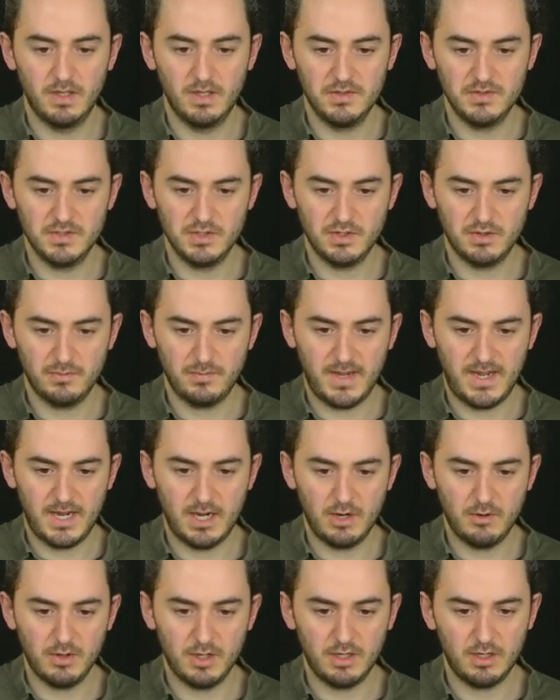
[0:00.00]
to the
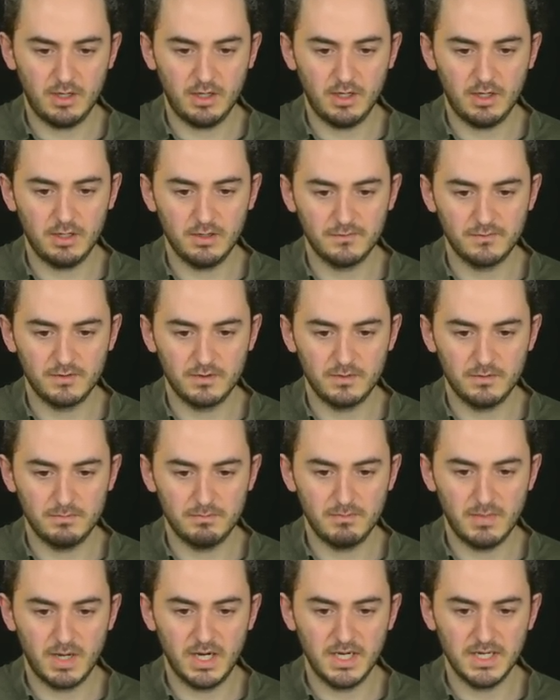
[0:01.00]
power of
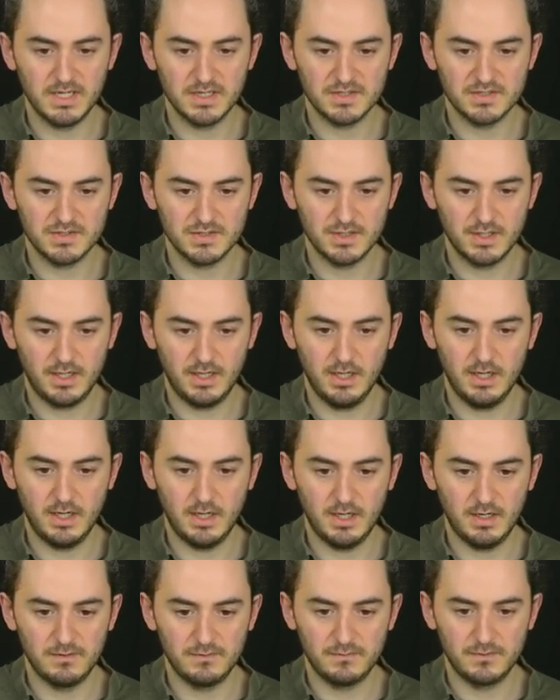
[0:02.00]
minus a
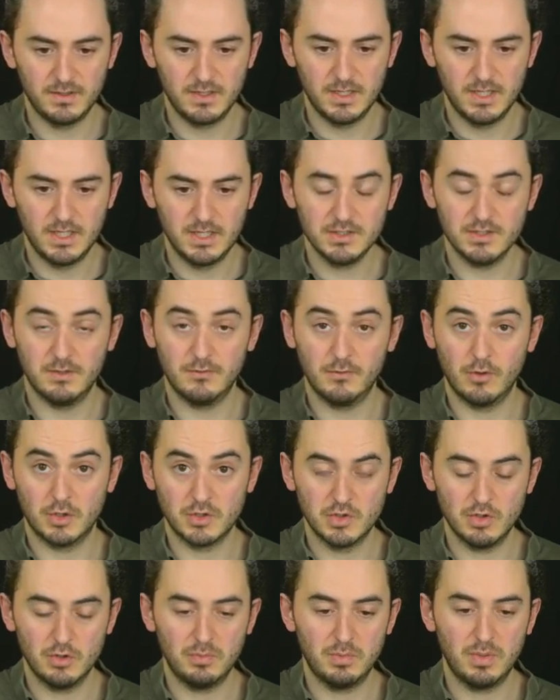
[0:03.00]
half. So I've got
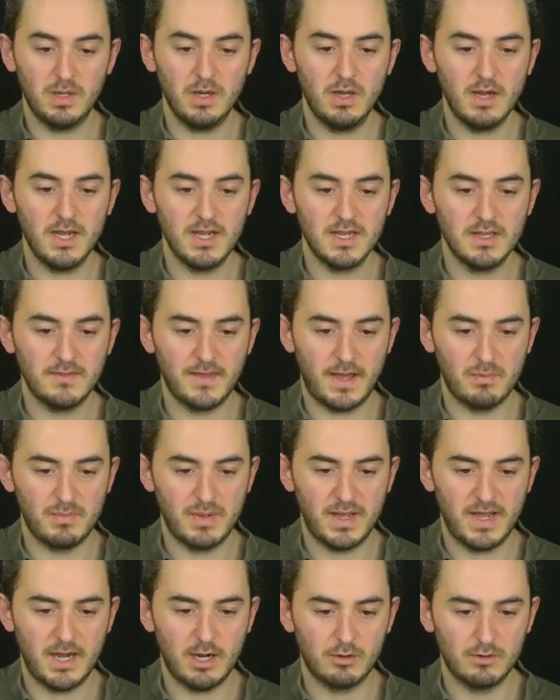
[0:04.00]
to apply that
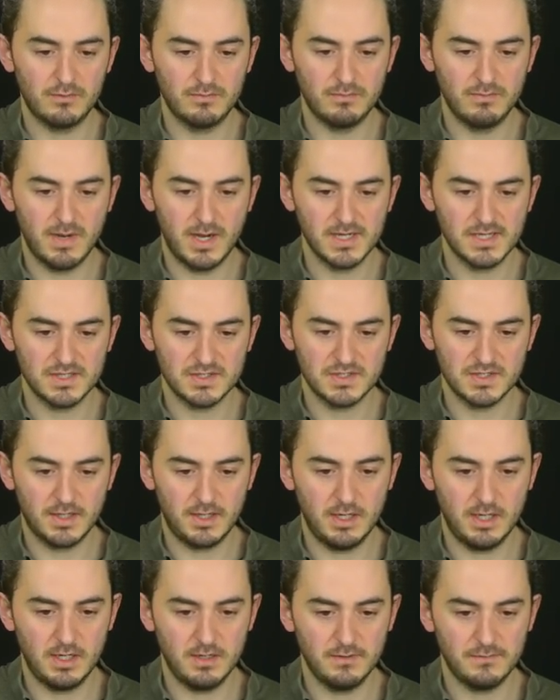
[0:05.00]
power of minus a
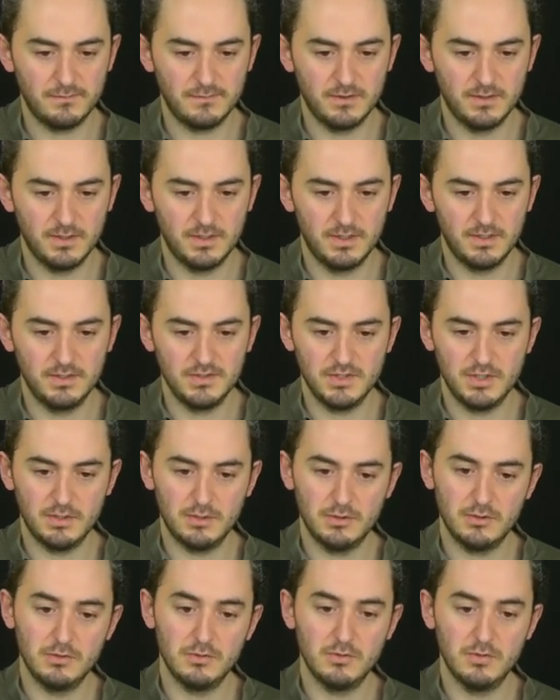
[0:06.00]
half
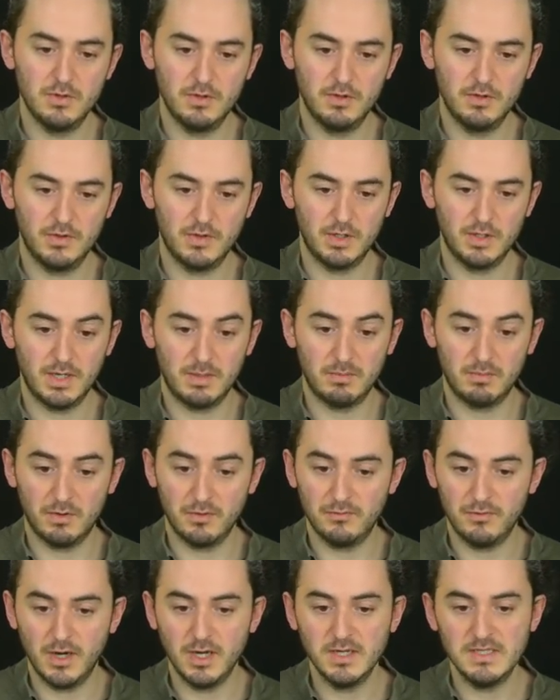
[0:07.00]
to the number at
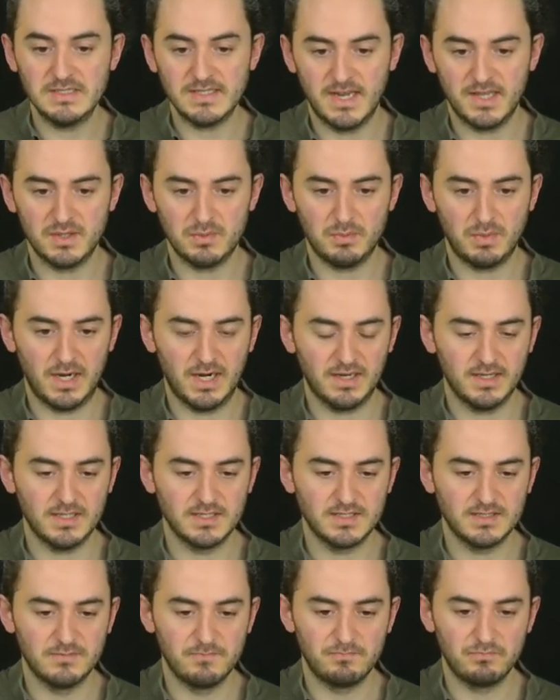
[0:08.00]
the front and the
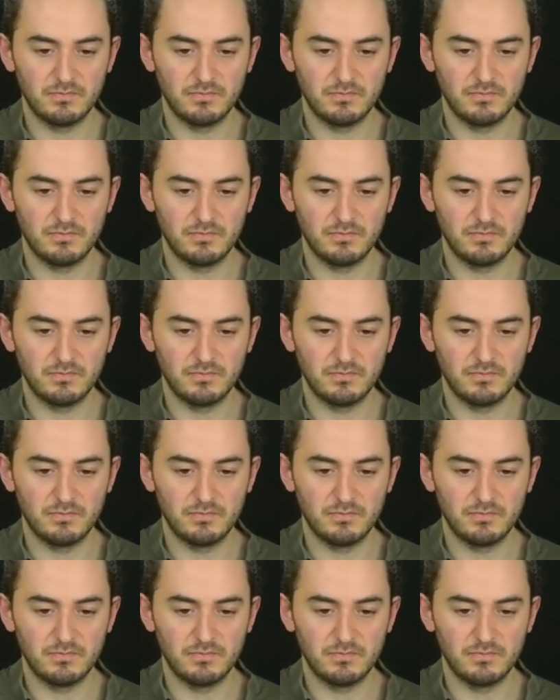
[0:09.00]
bracket.